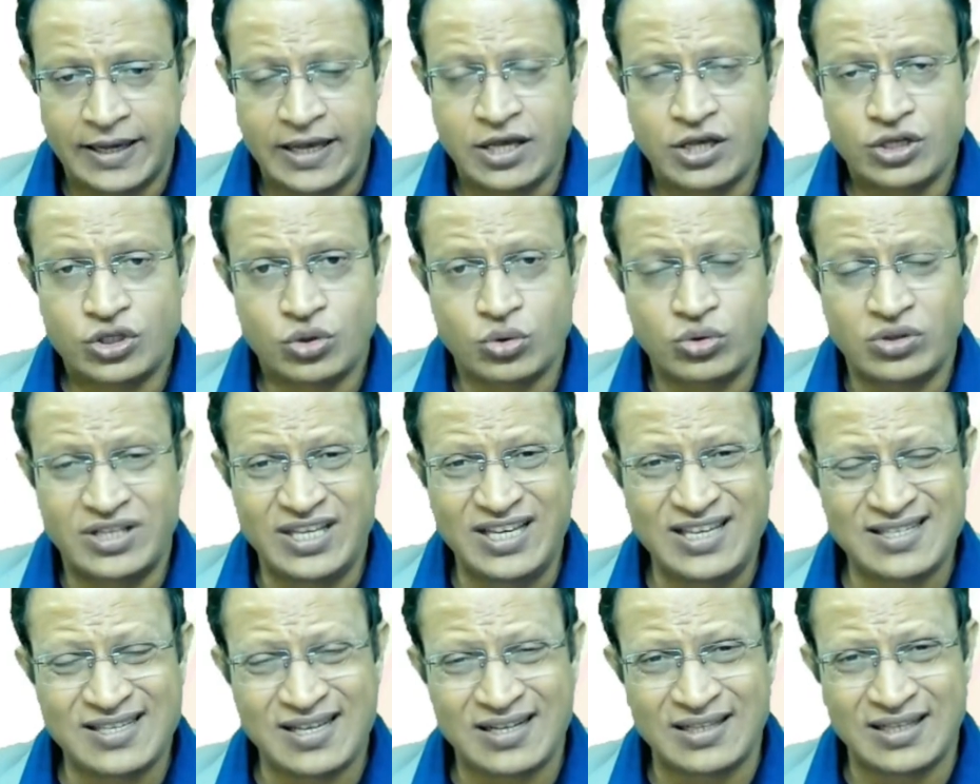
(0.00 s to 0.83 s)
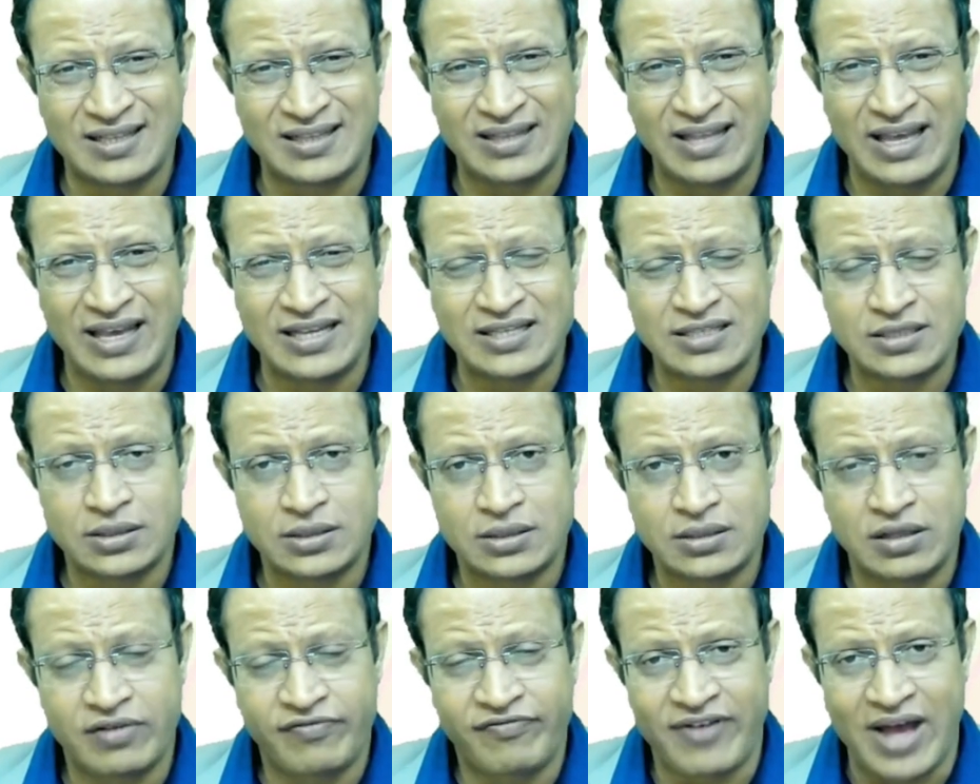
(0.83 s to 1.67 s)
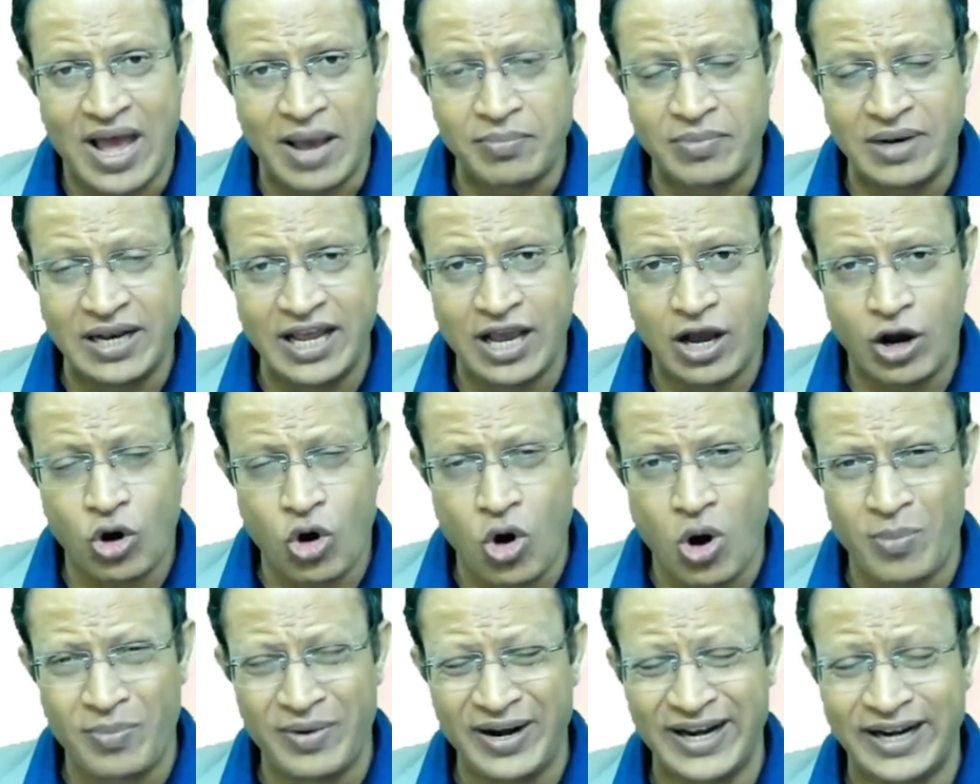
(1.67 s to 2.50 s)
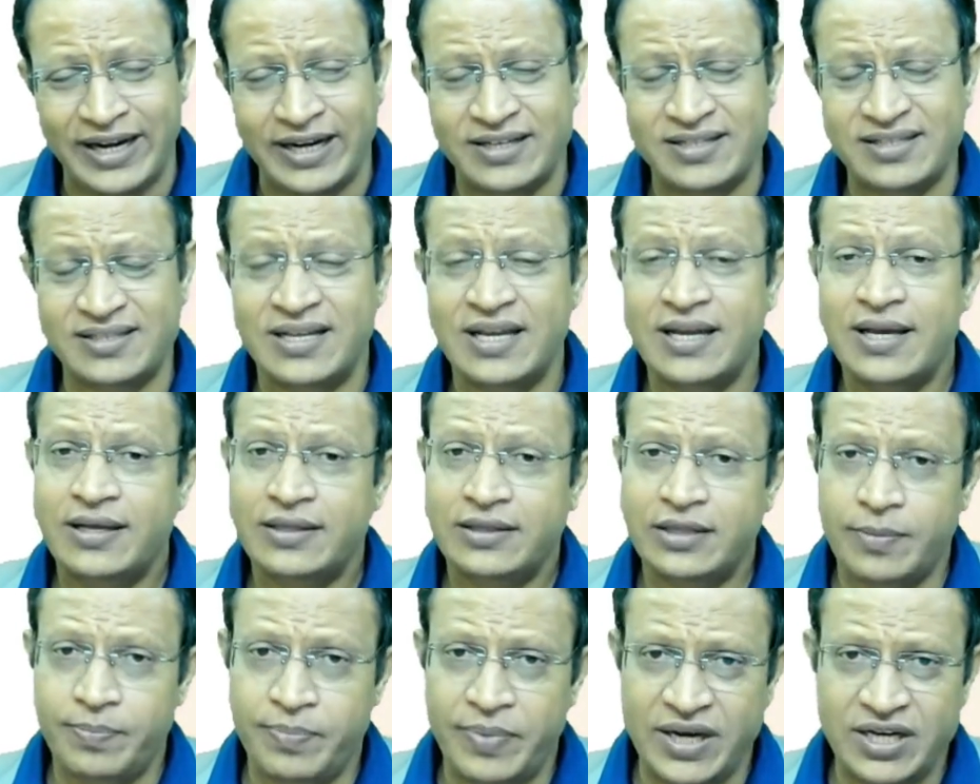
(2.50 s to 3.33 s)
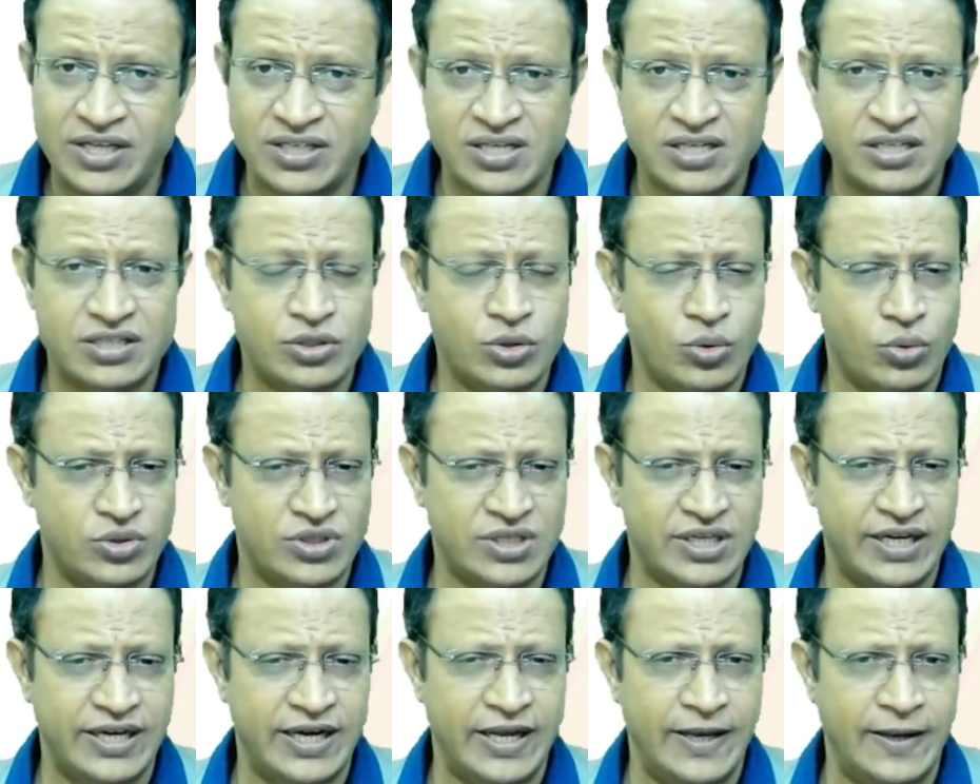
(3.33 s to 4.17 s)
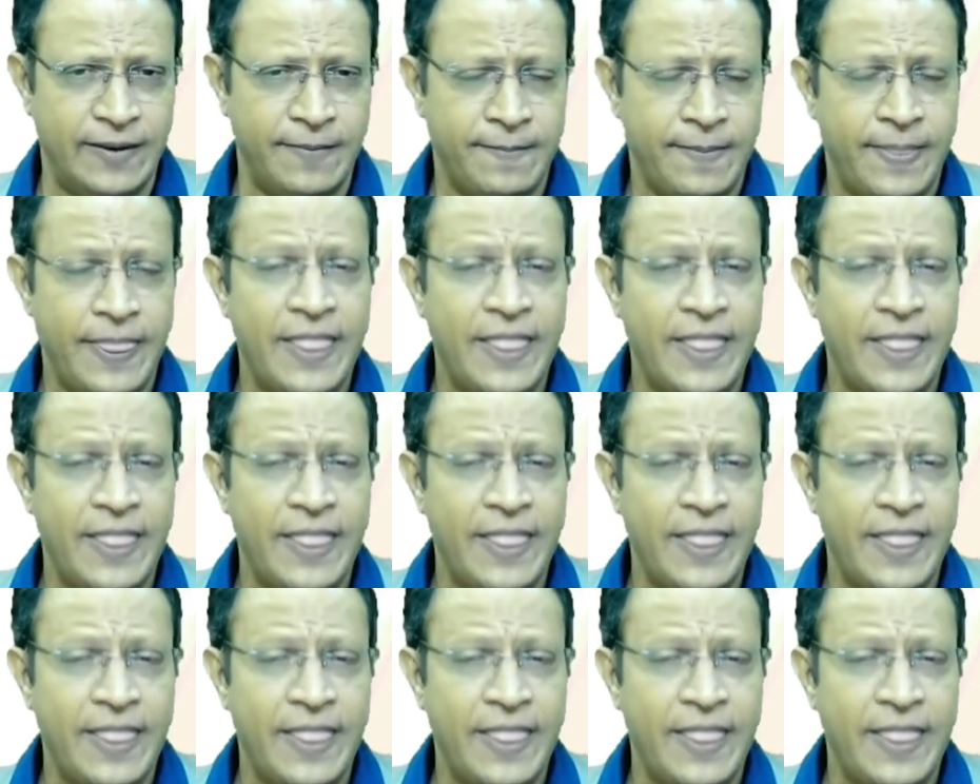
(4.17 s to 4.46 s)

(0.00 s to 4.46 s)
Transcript: So these are the things the family accommodates the patient's OCD.